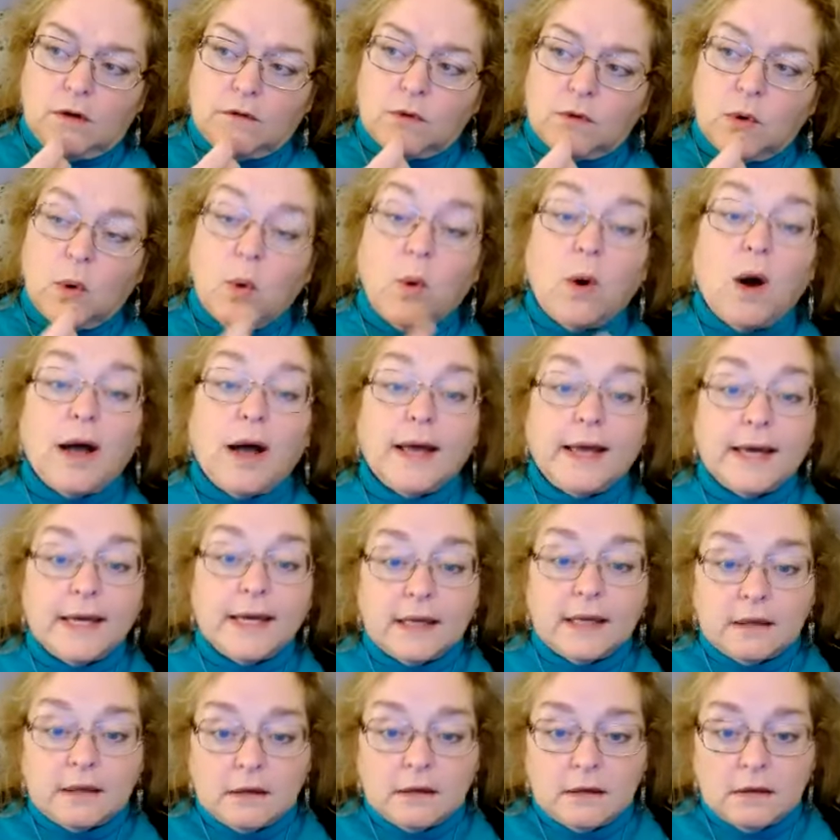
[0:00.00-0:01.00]

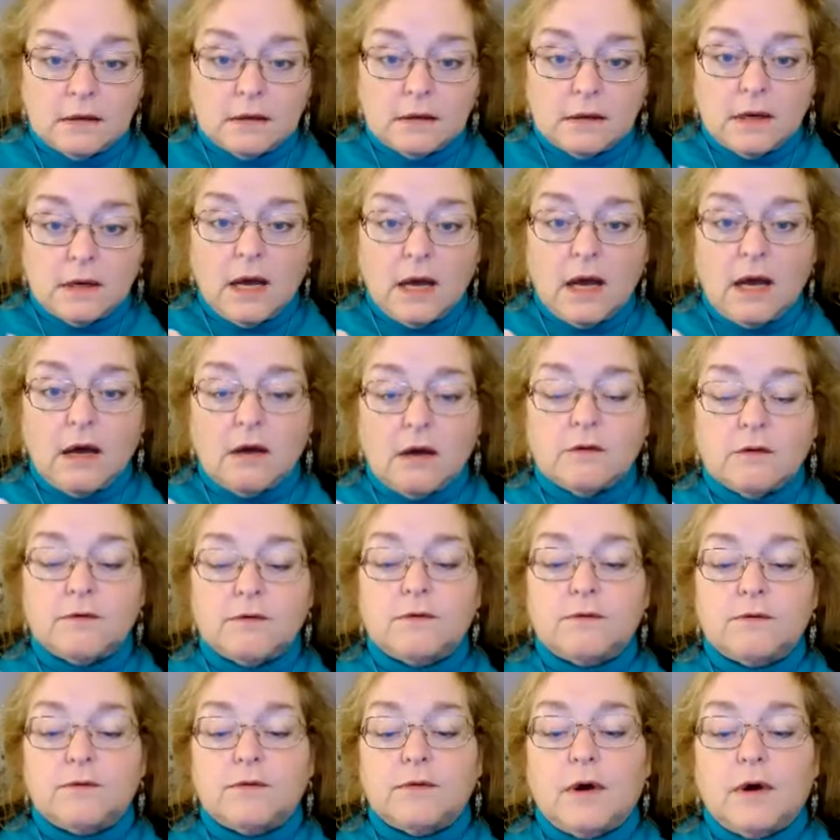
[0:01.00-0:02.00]
quiet, of
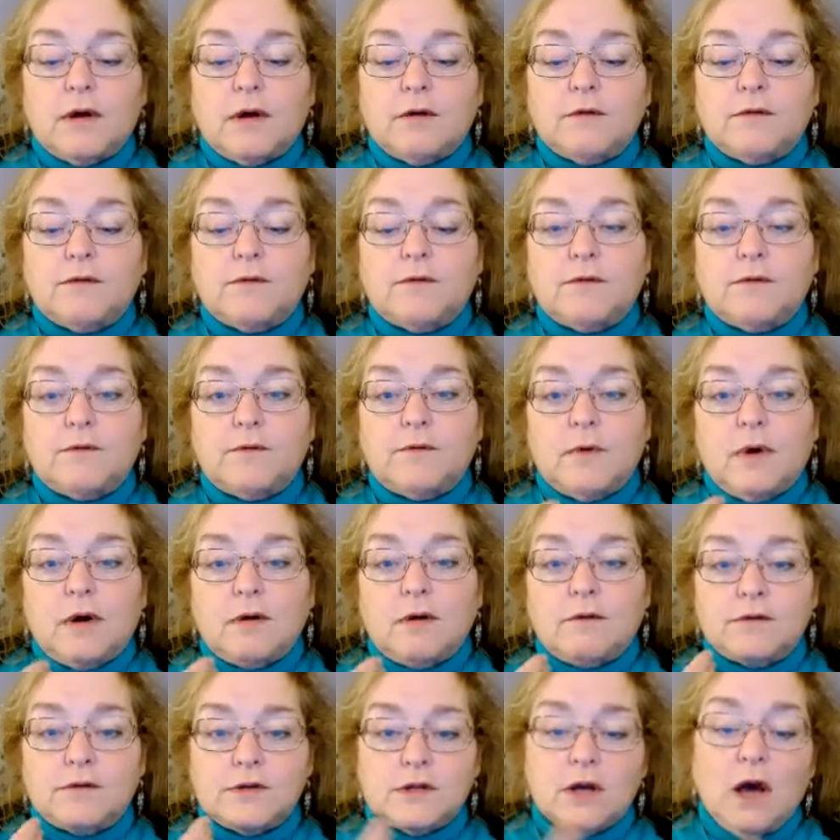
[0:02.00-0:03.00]

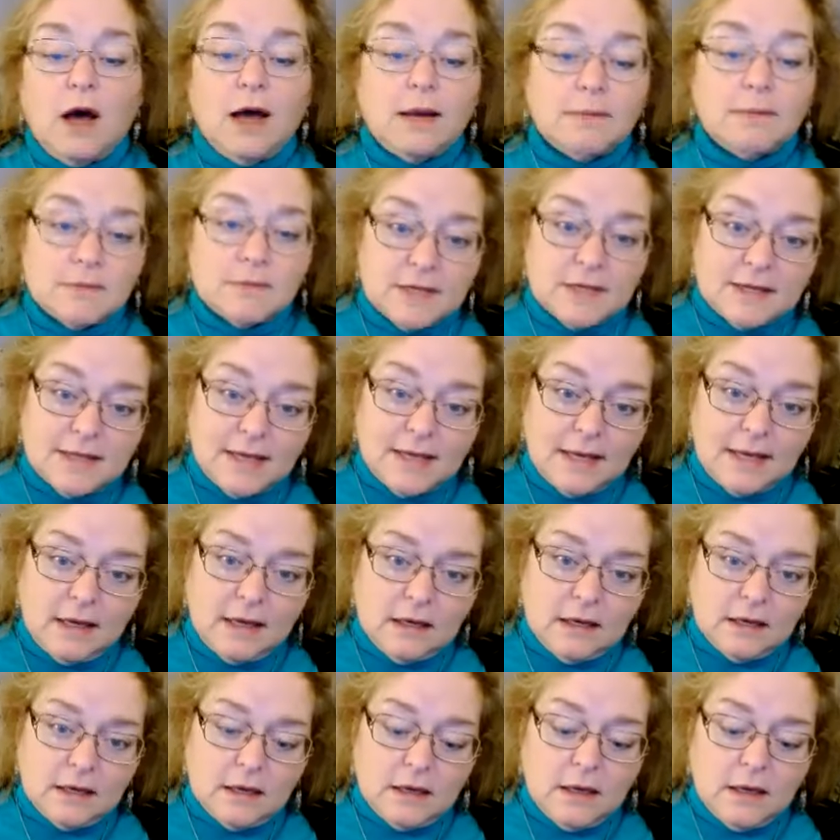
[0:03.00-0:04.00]
time to
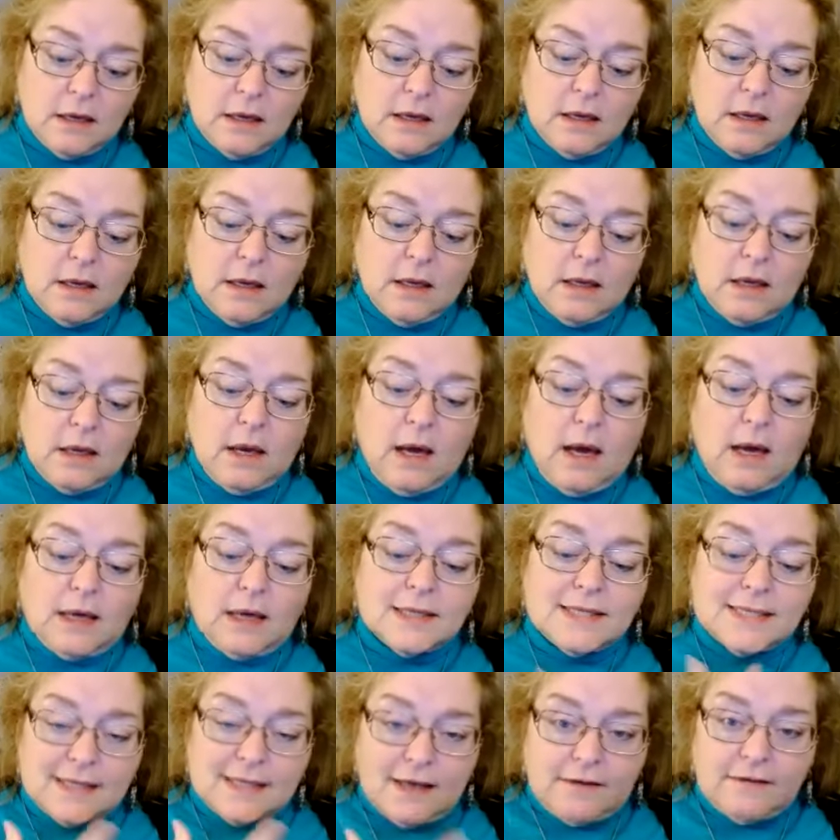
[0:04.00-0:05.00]
think.
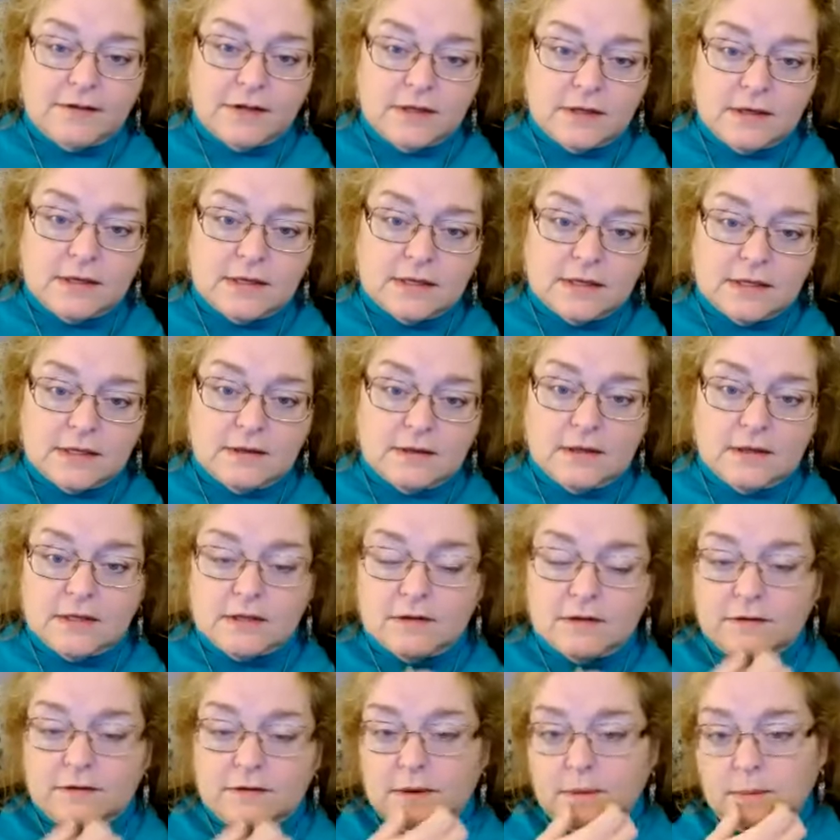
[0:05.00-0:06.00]
Seven is
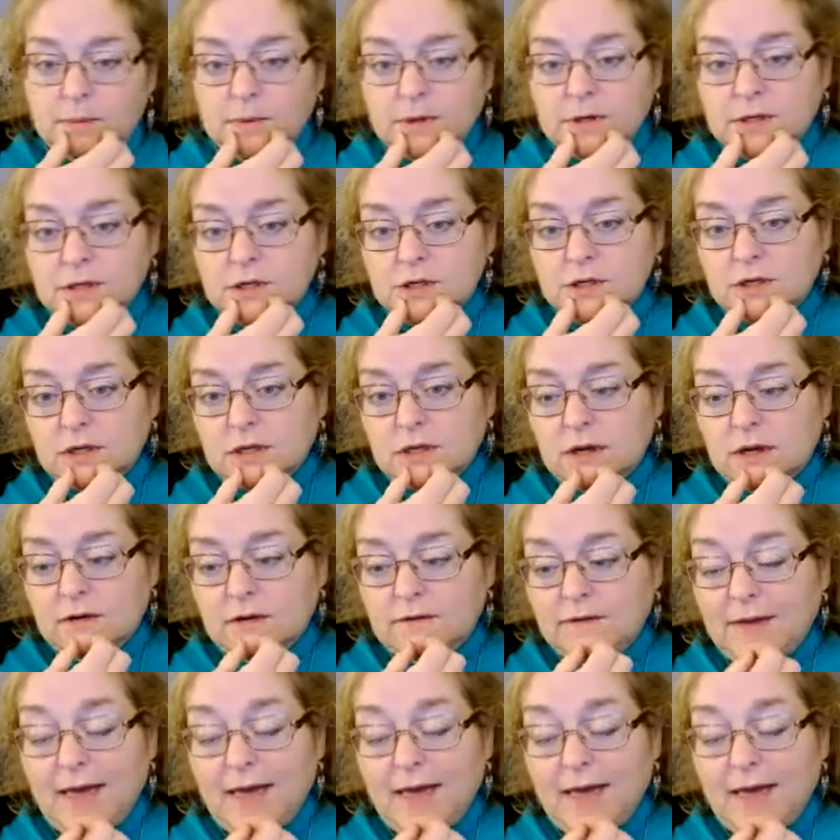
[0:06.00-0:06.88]
the vibration of